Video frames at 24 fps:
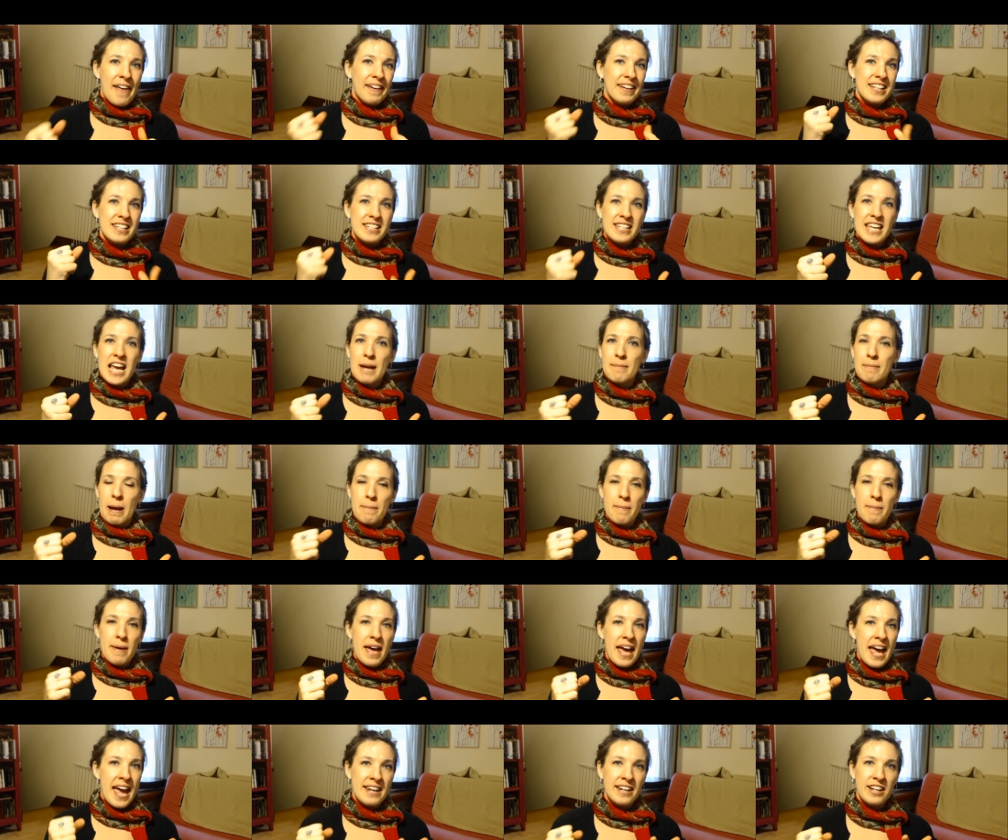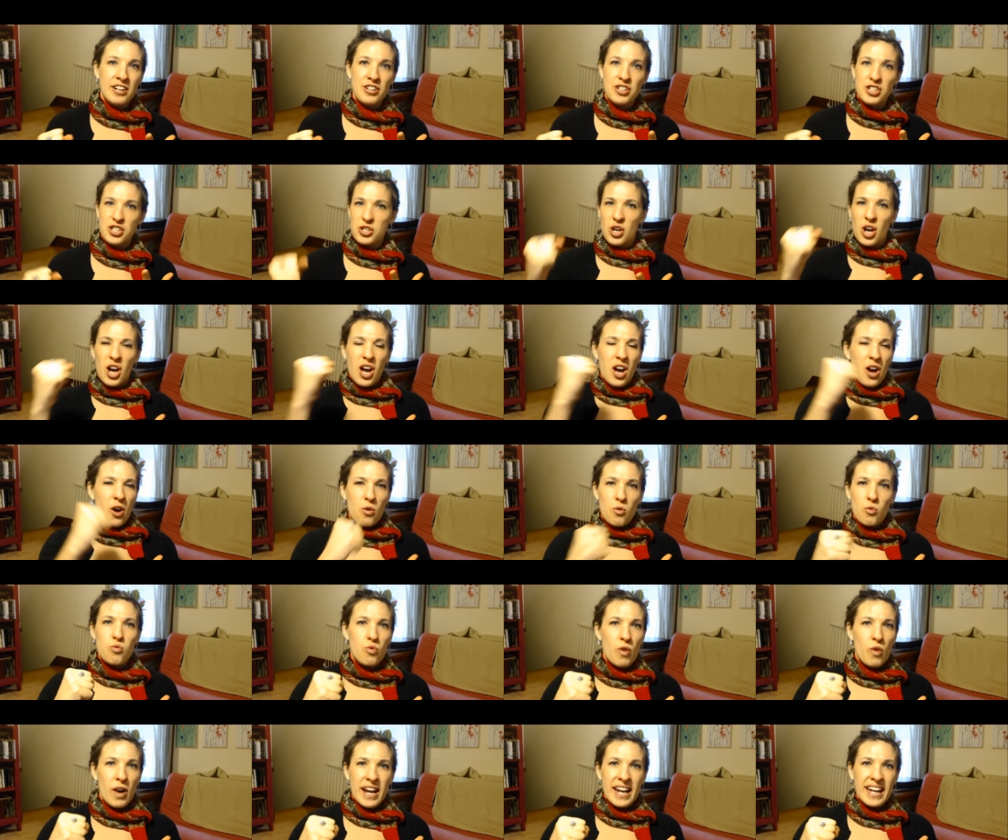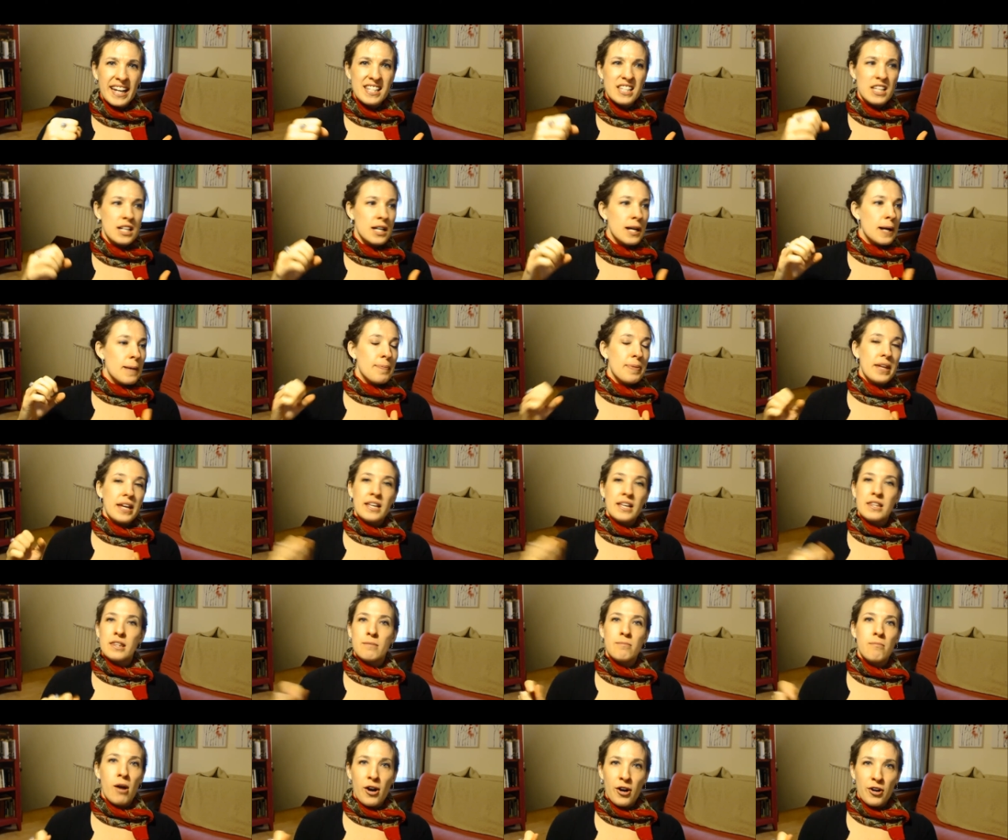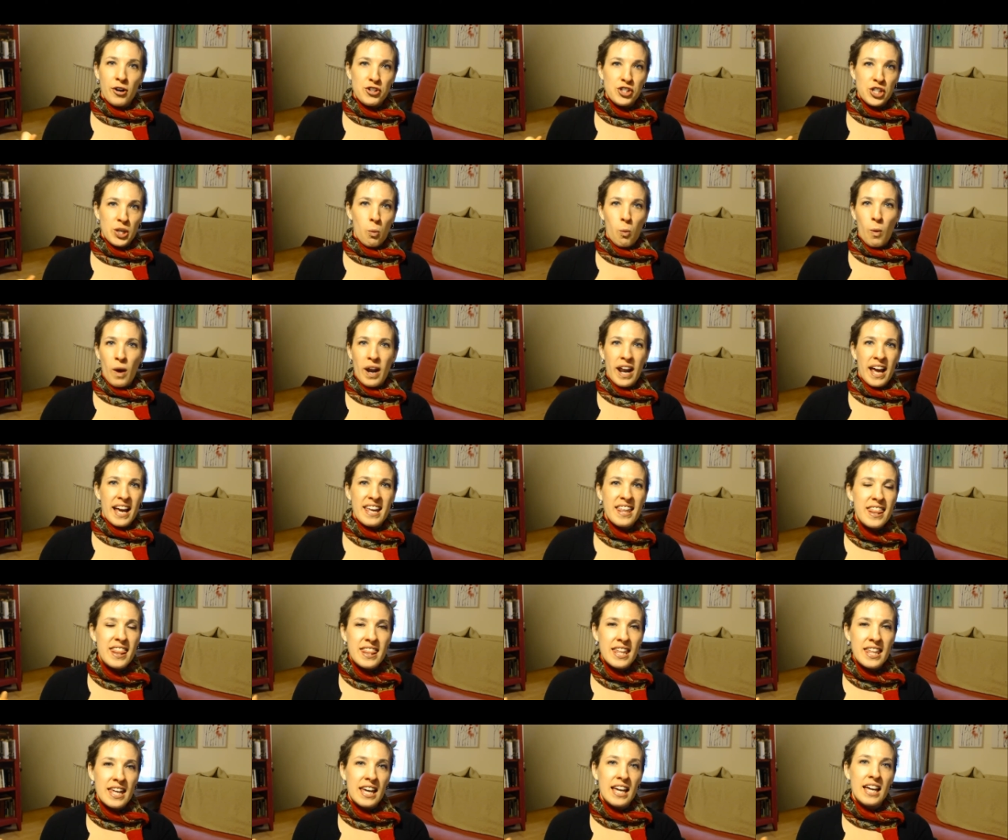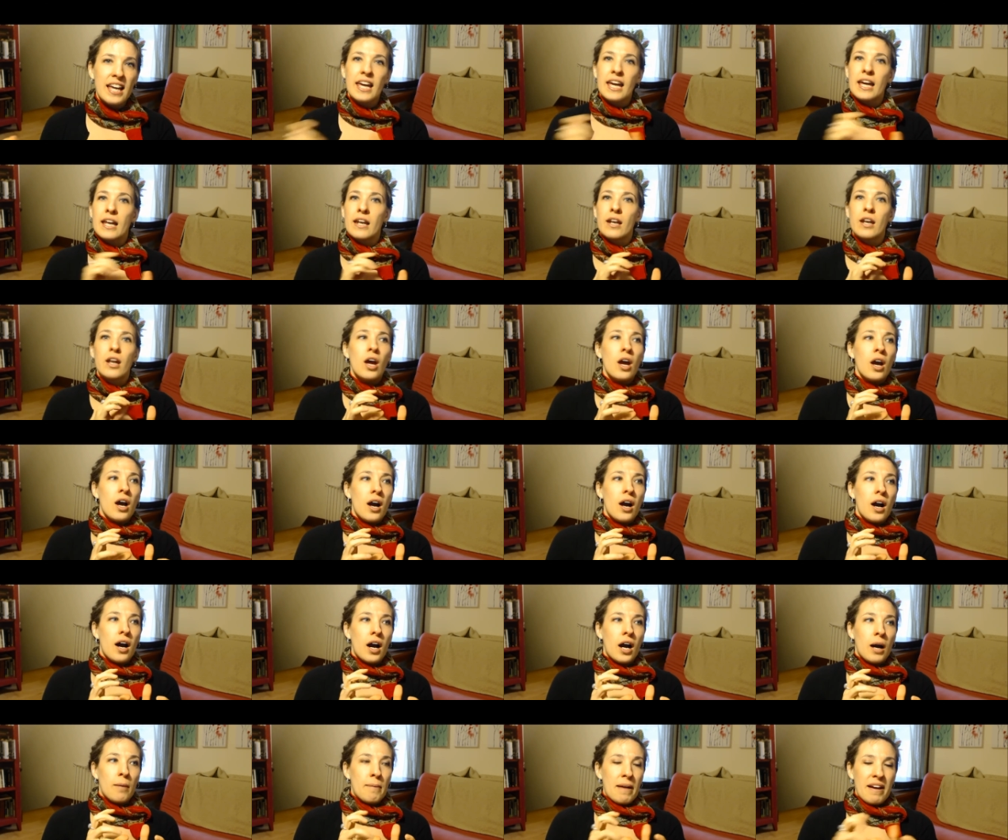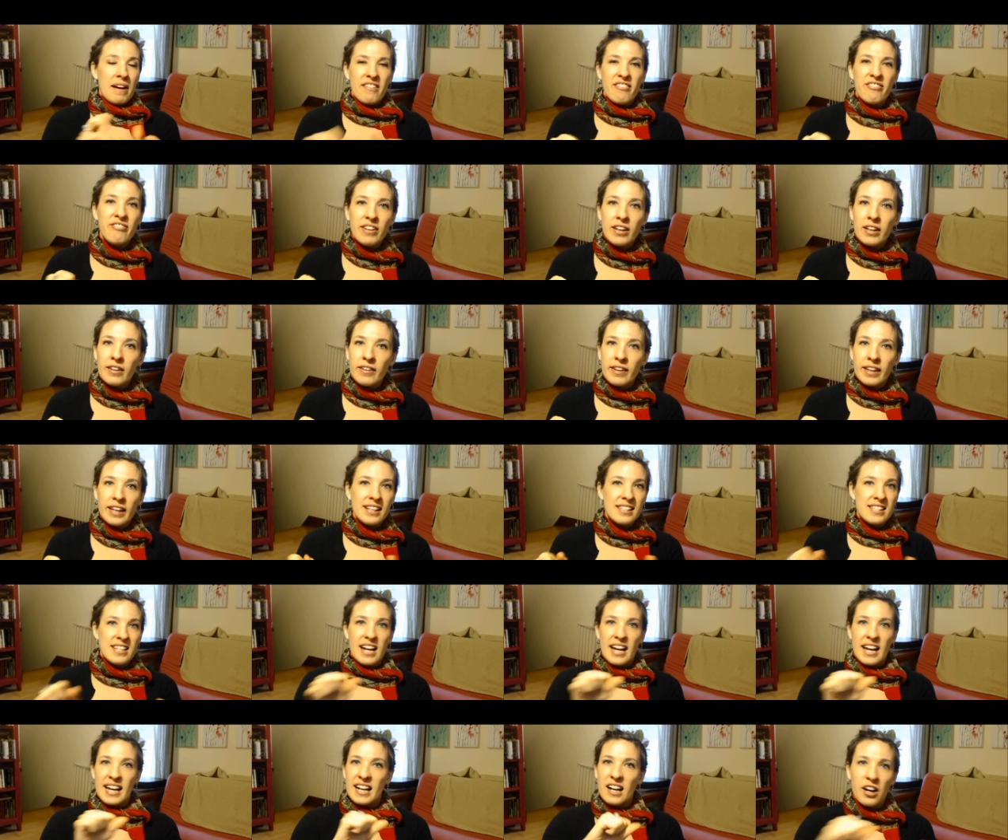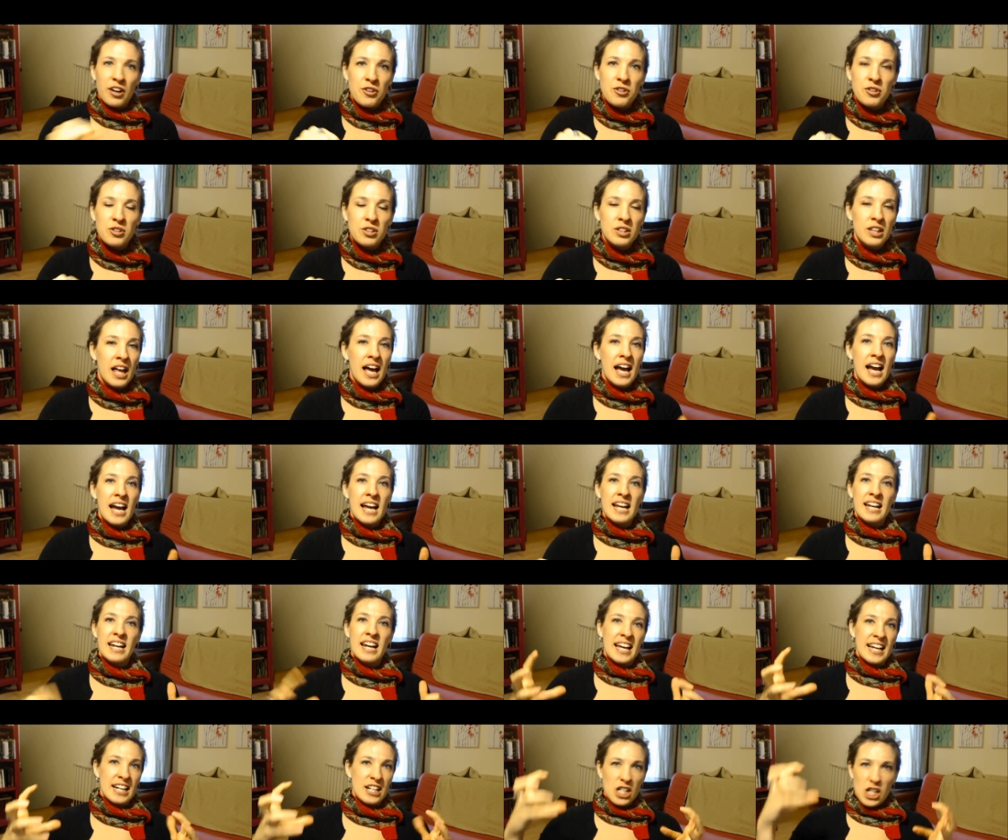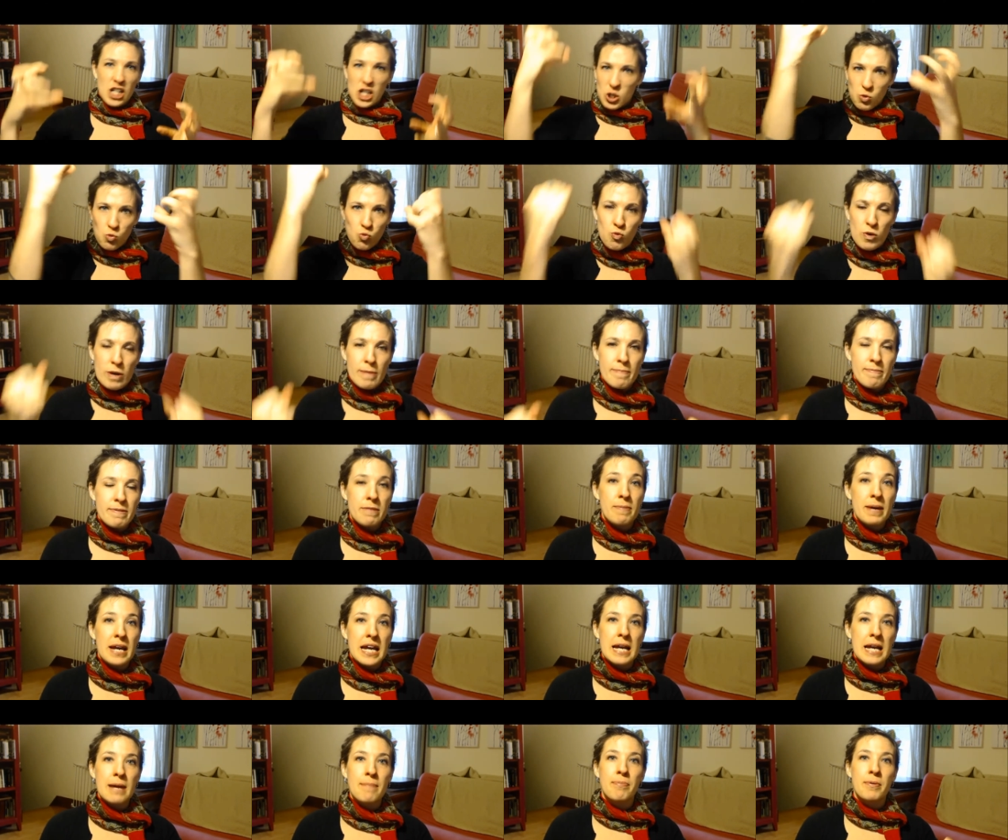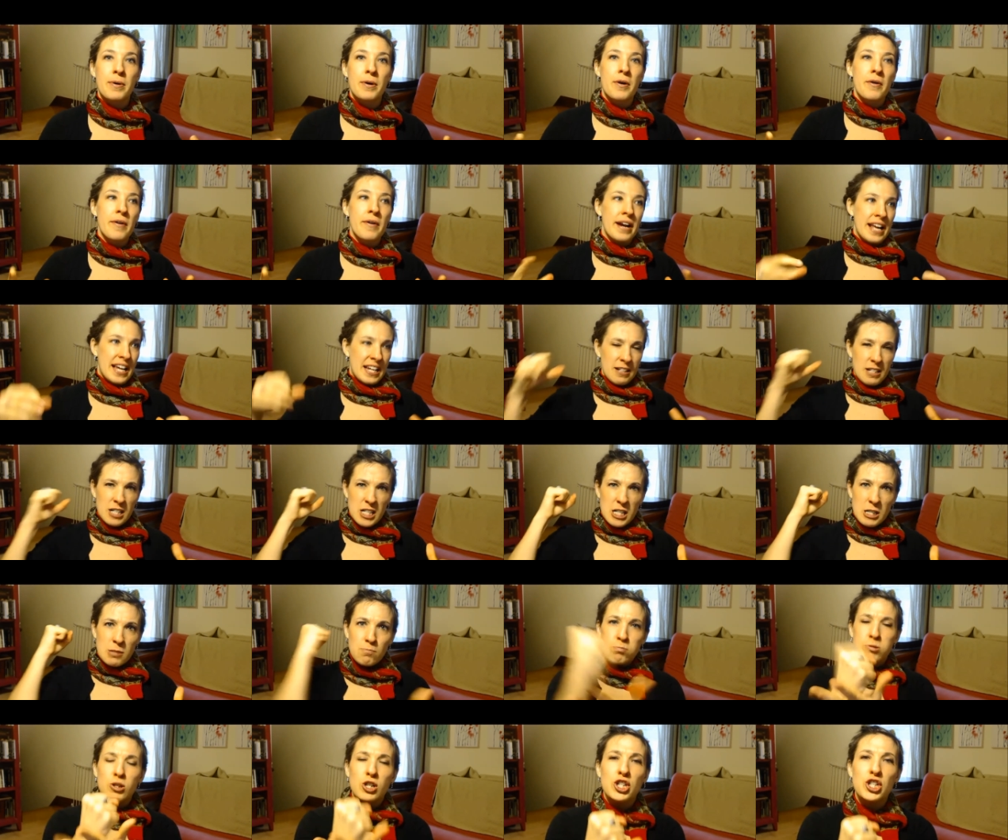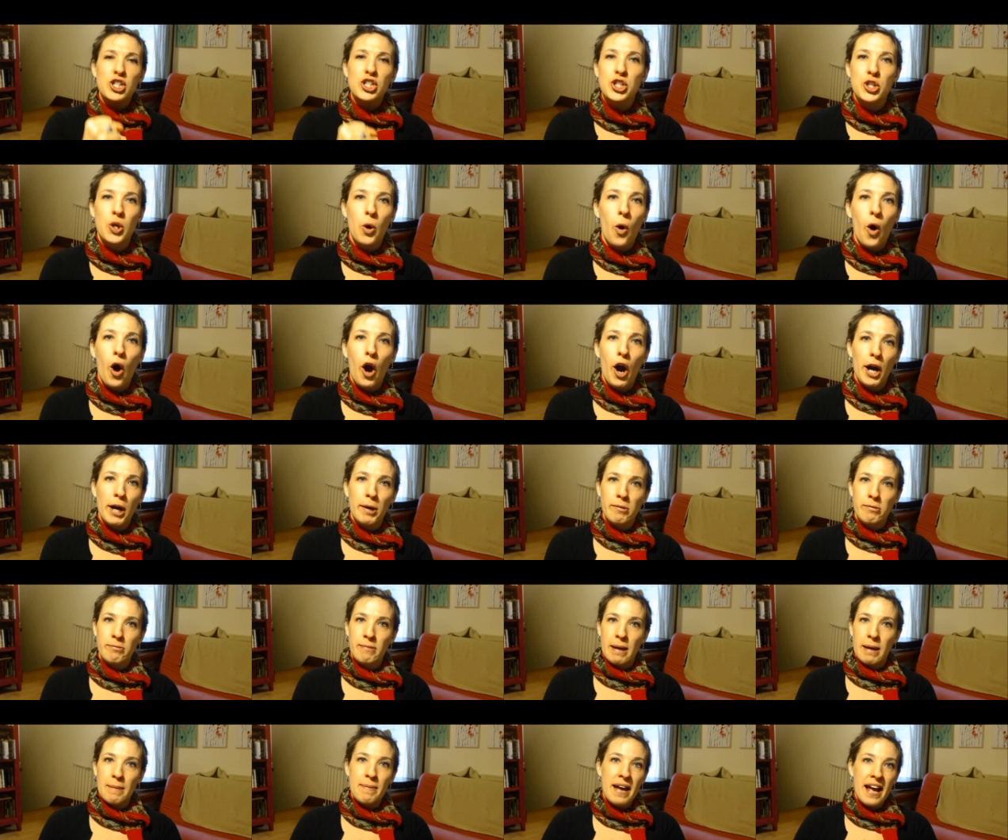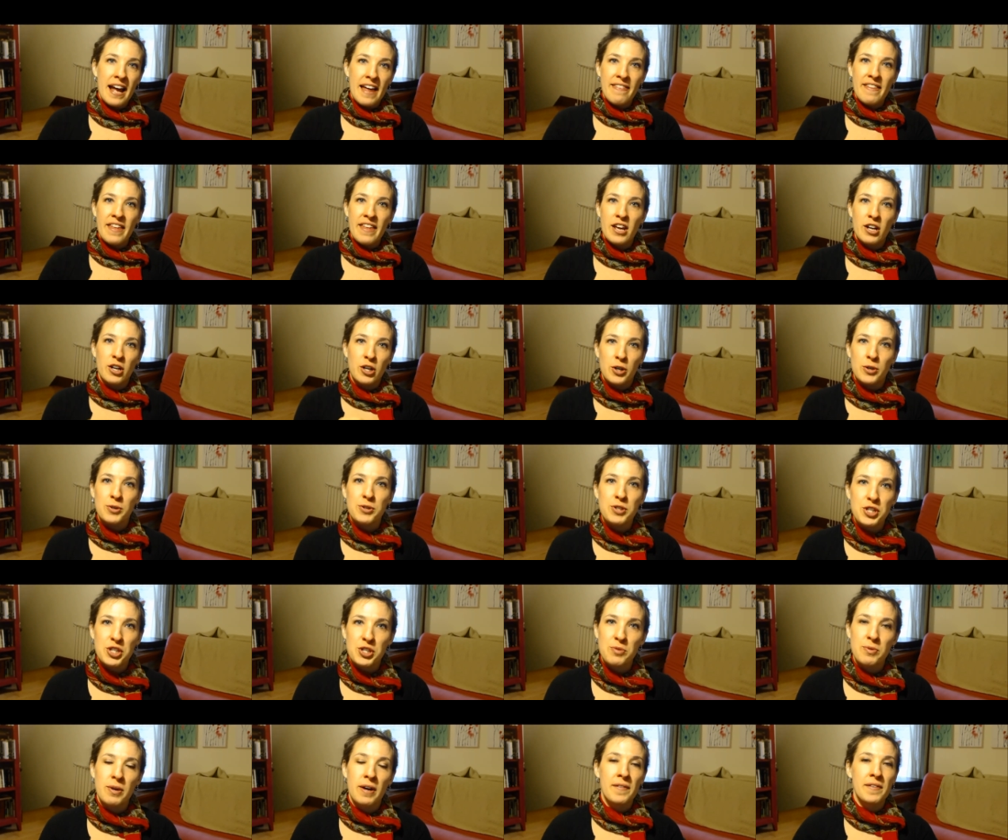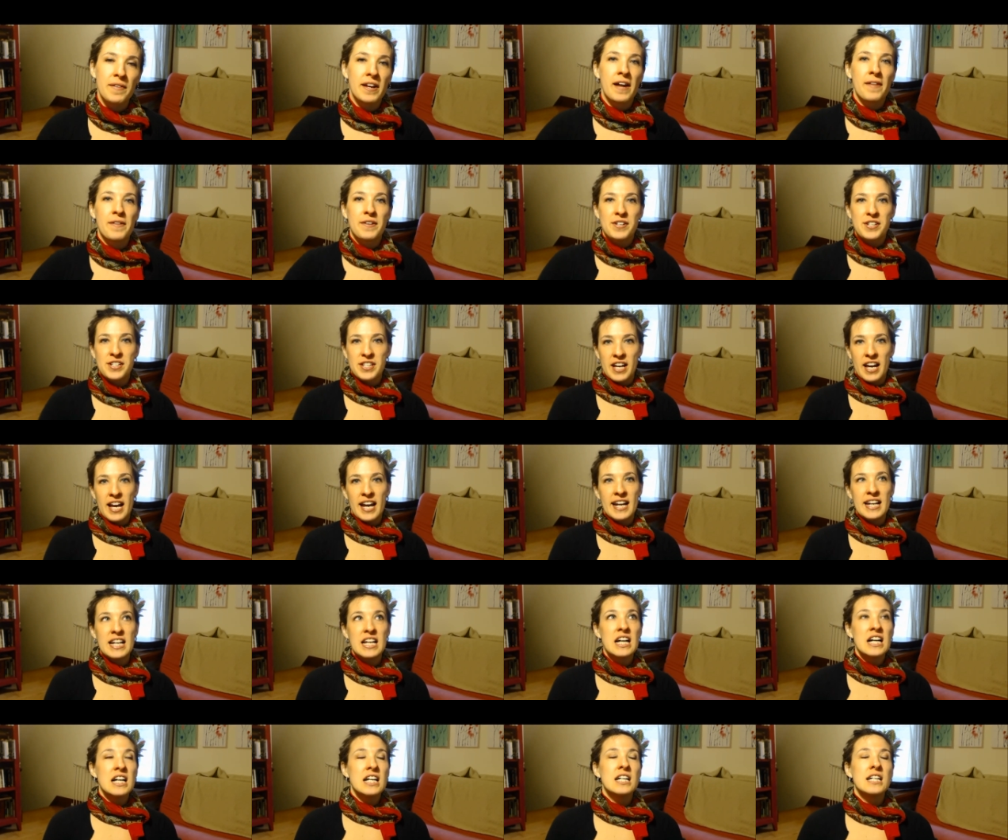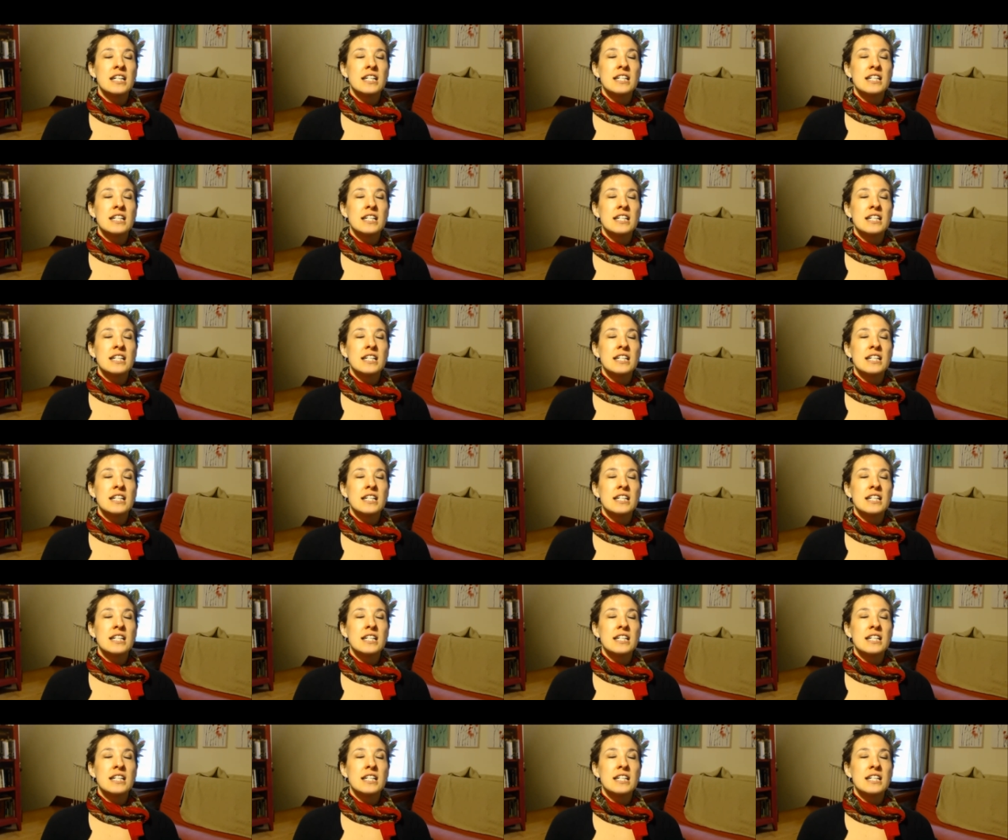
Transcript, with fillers: I like to take my pen and just write in the margin what I think and um, my feelings, and I underline and I rip the paper and I push so hard with my pen that it goes through on the other side.